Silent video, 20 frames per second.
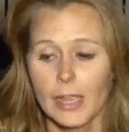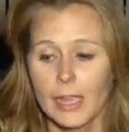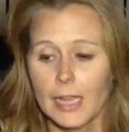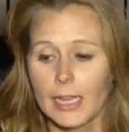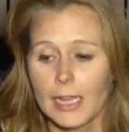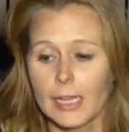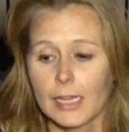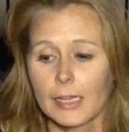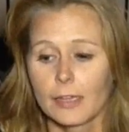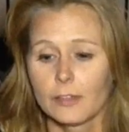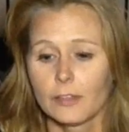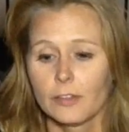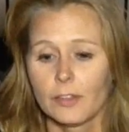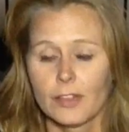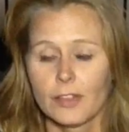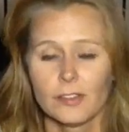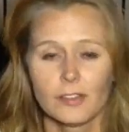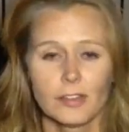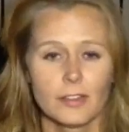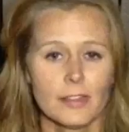and
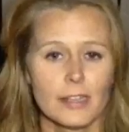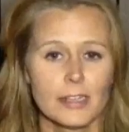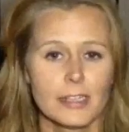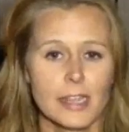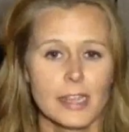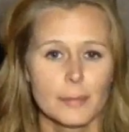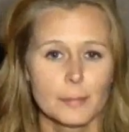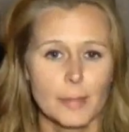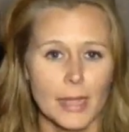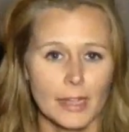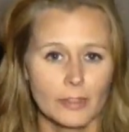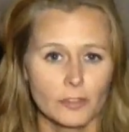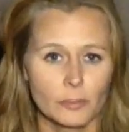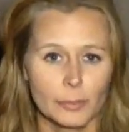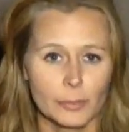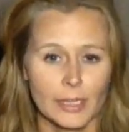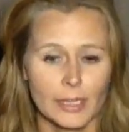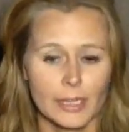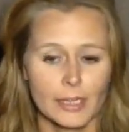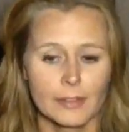they said they'd get back to
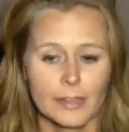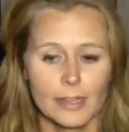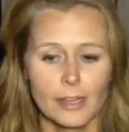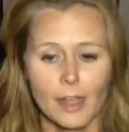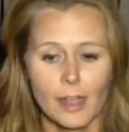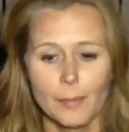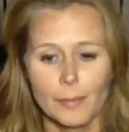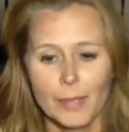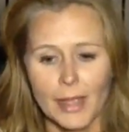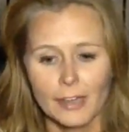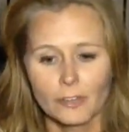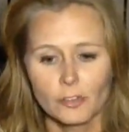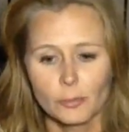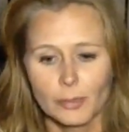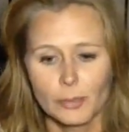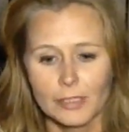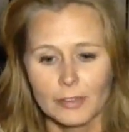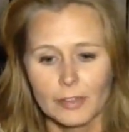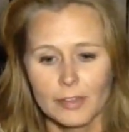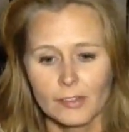me, and they got back to
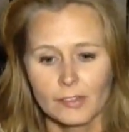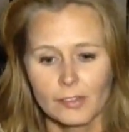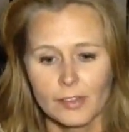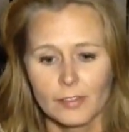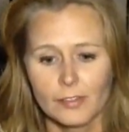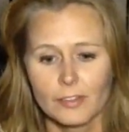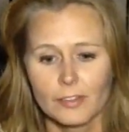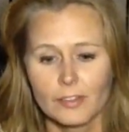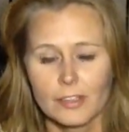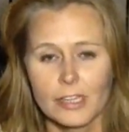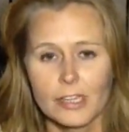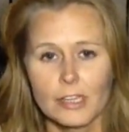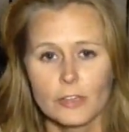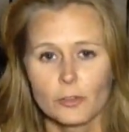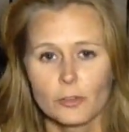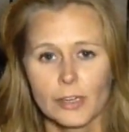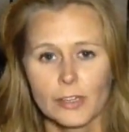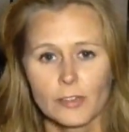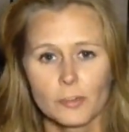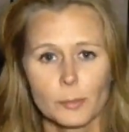me, and they said that the
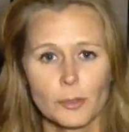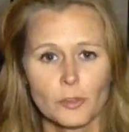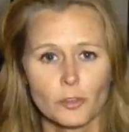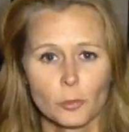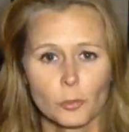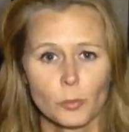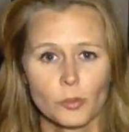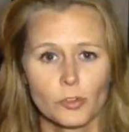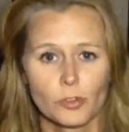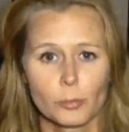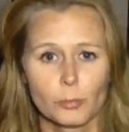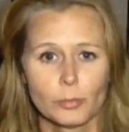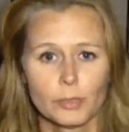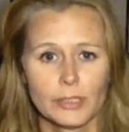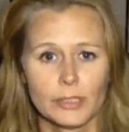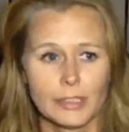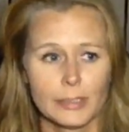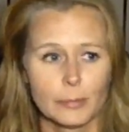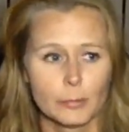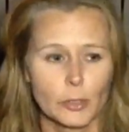transmission was
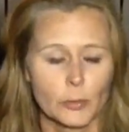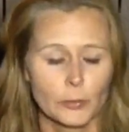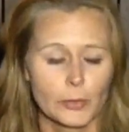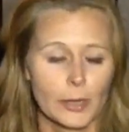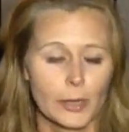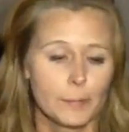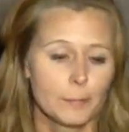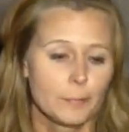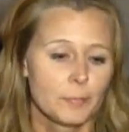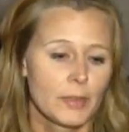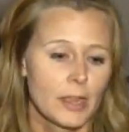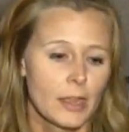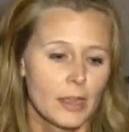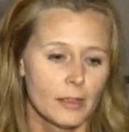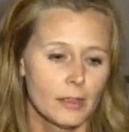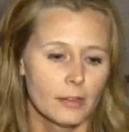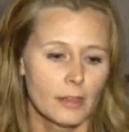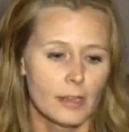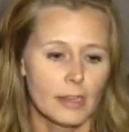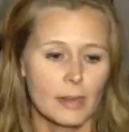completely blown up.
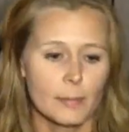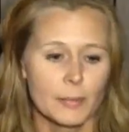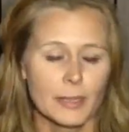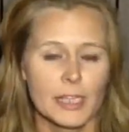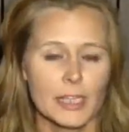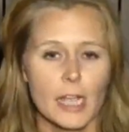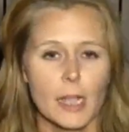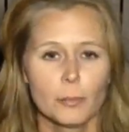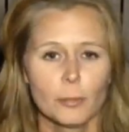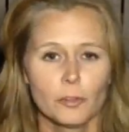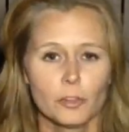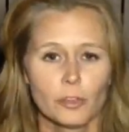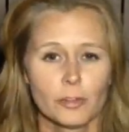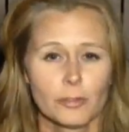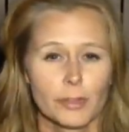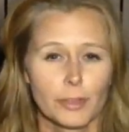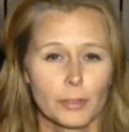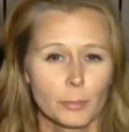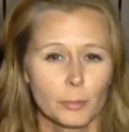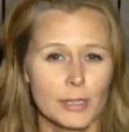They gave me the option
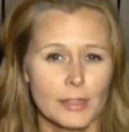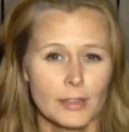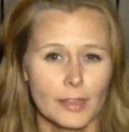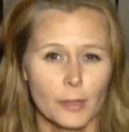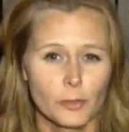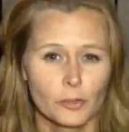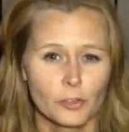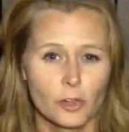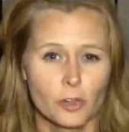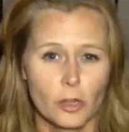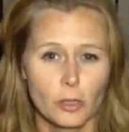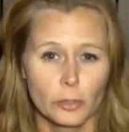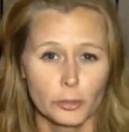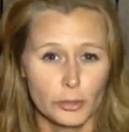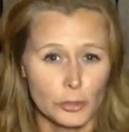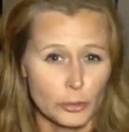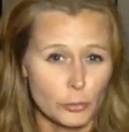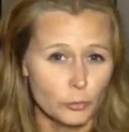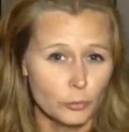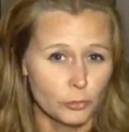of a
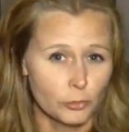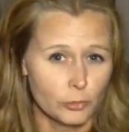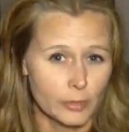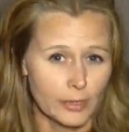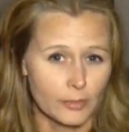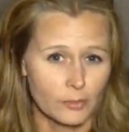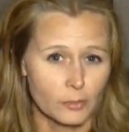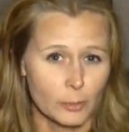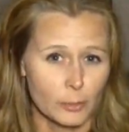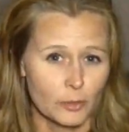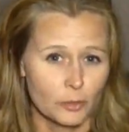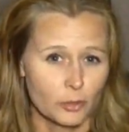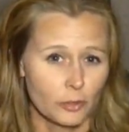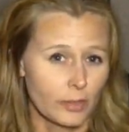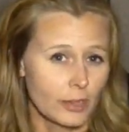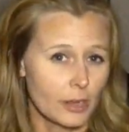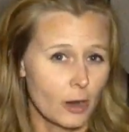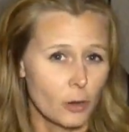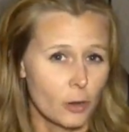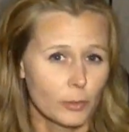$3,000 used transmission
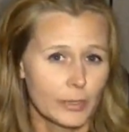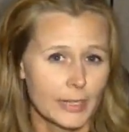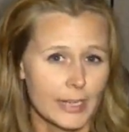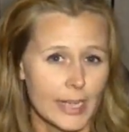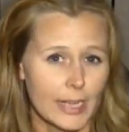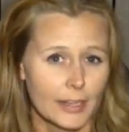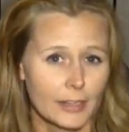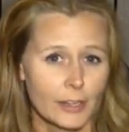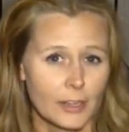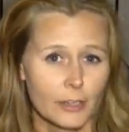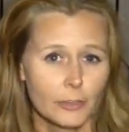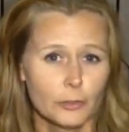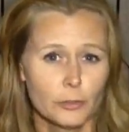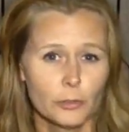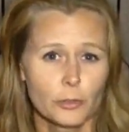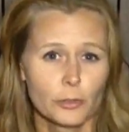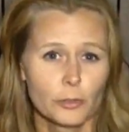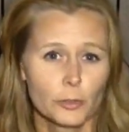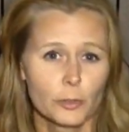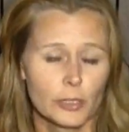that already had
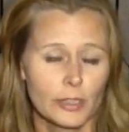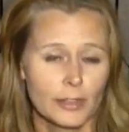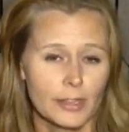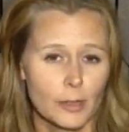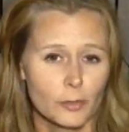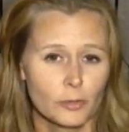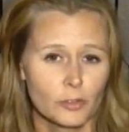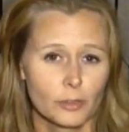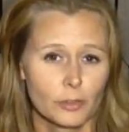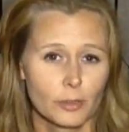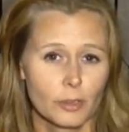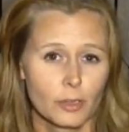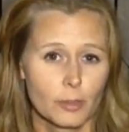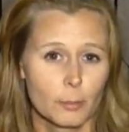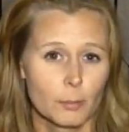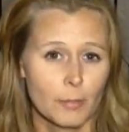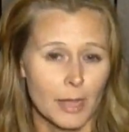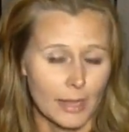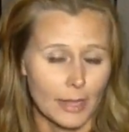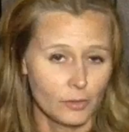130,000
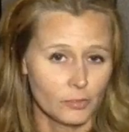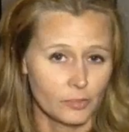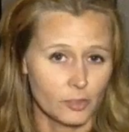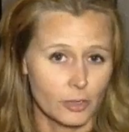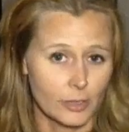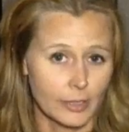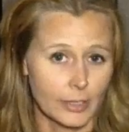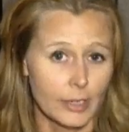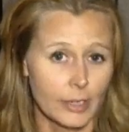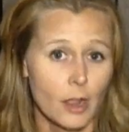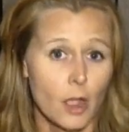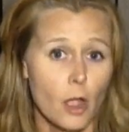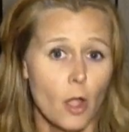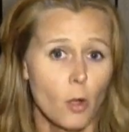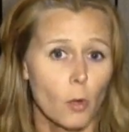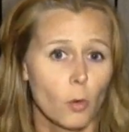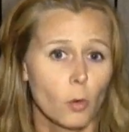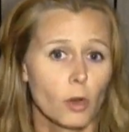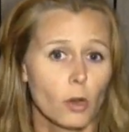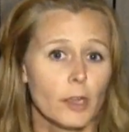miles on it,
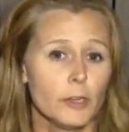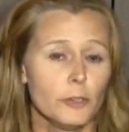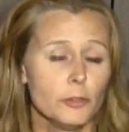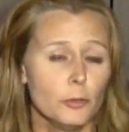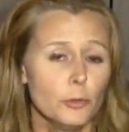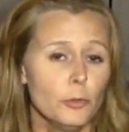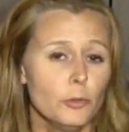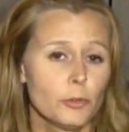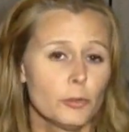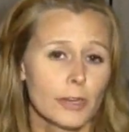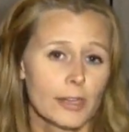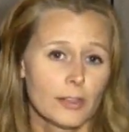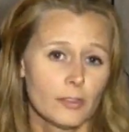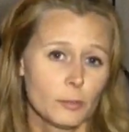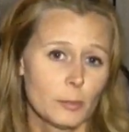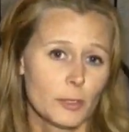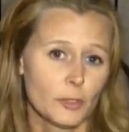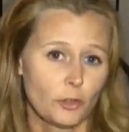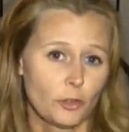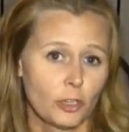or a new
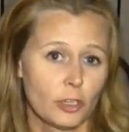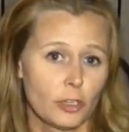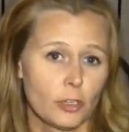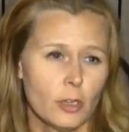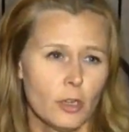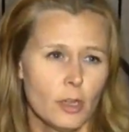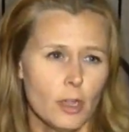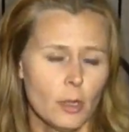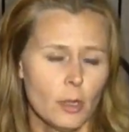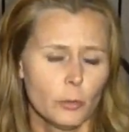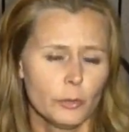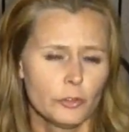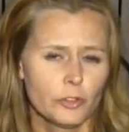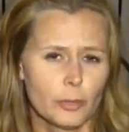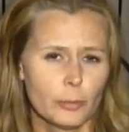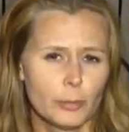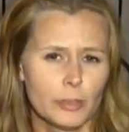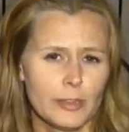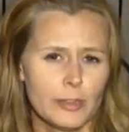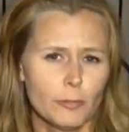transmission, which
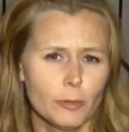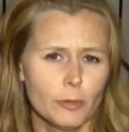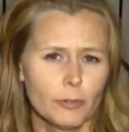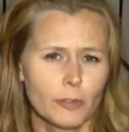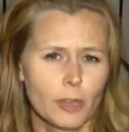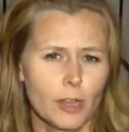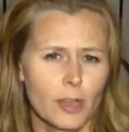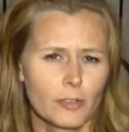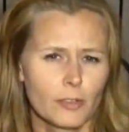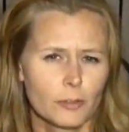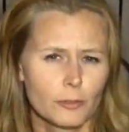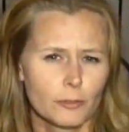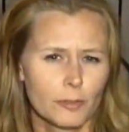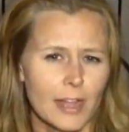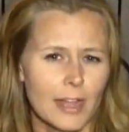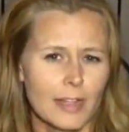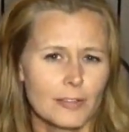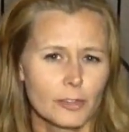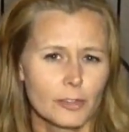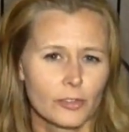I believe would have cost
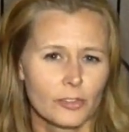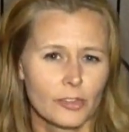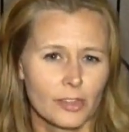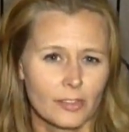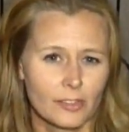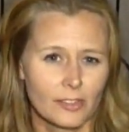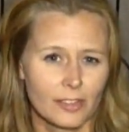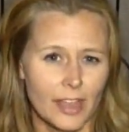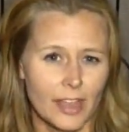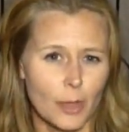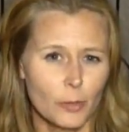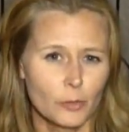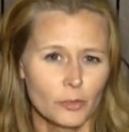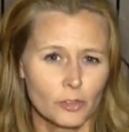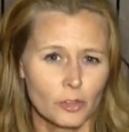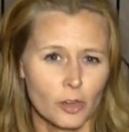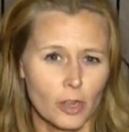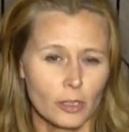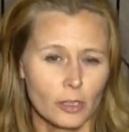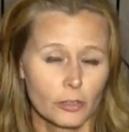$5,000 or
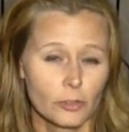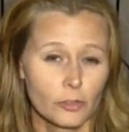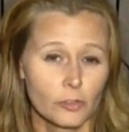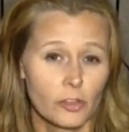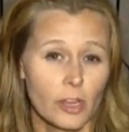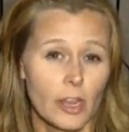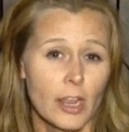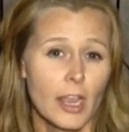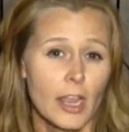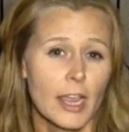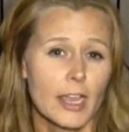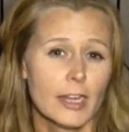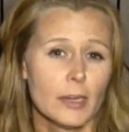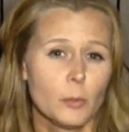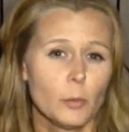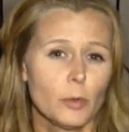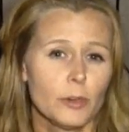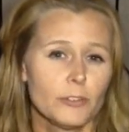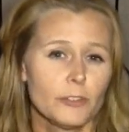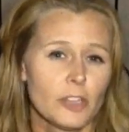$6,000, and it
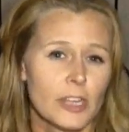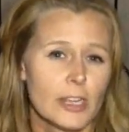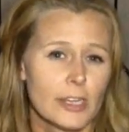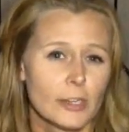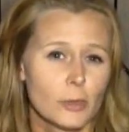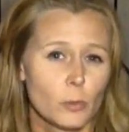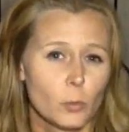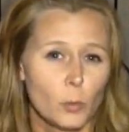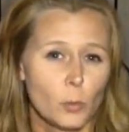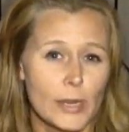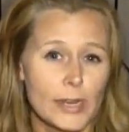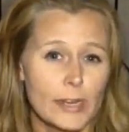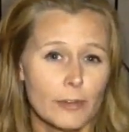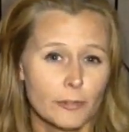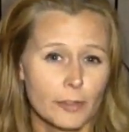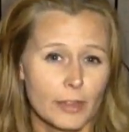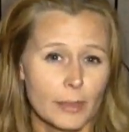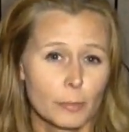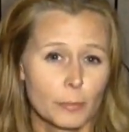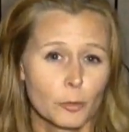would have taken a week
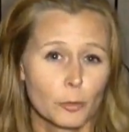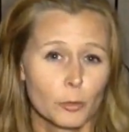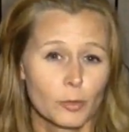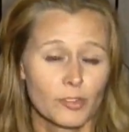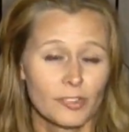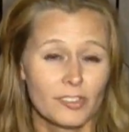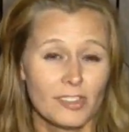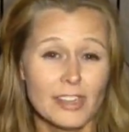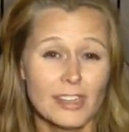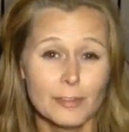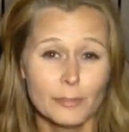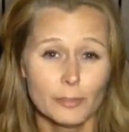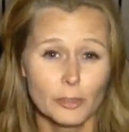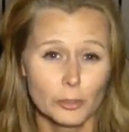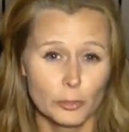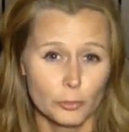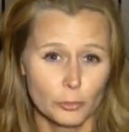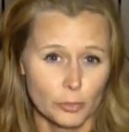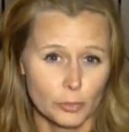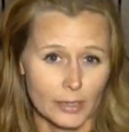for them to receive the
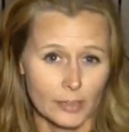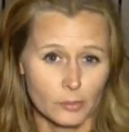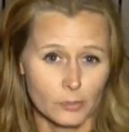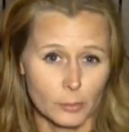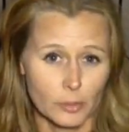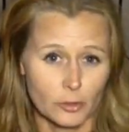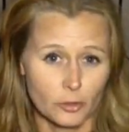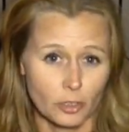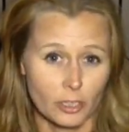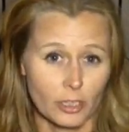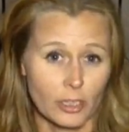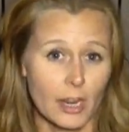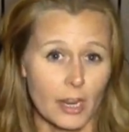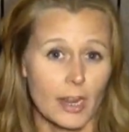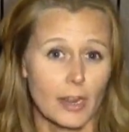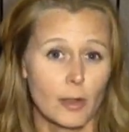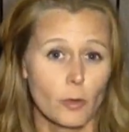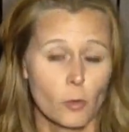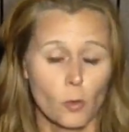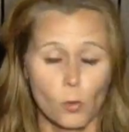new transmission
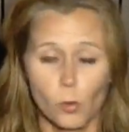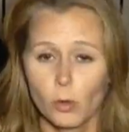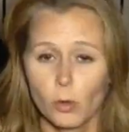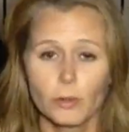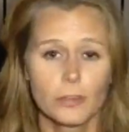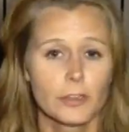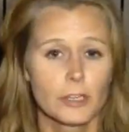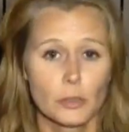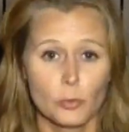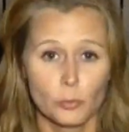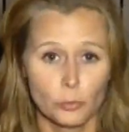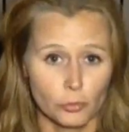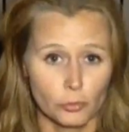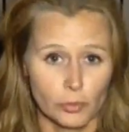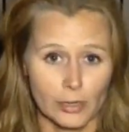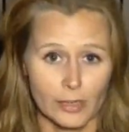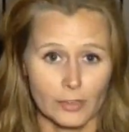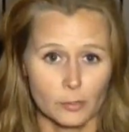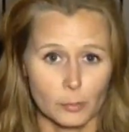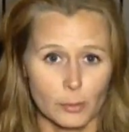or the used
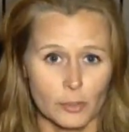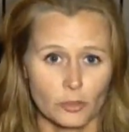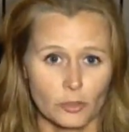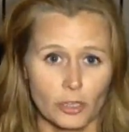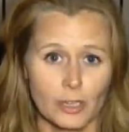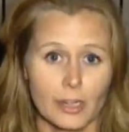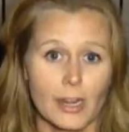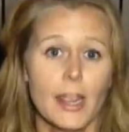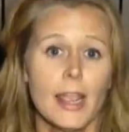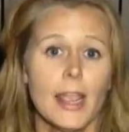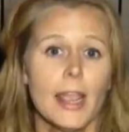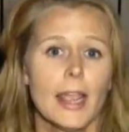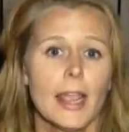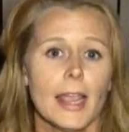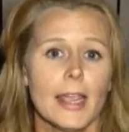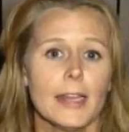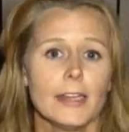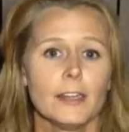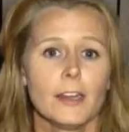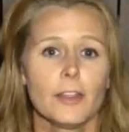transmission,
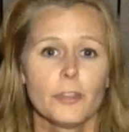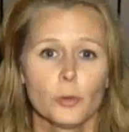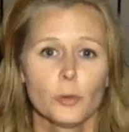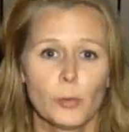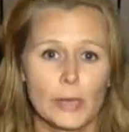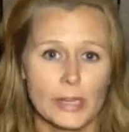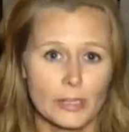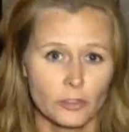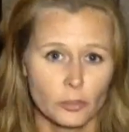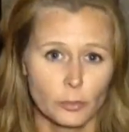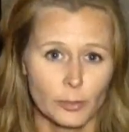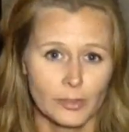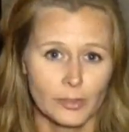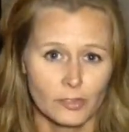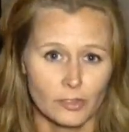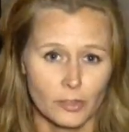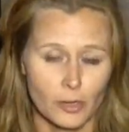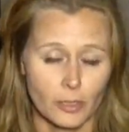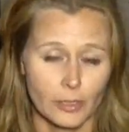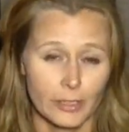and another week to
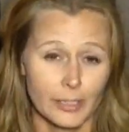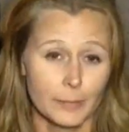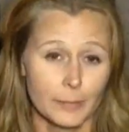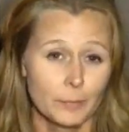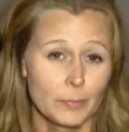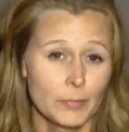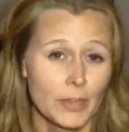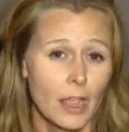install it.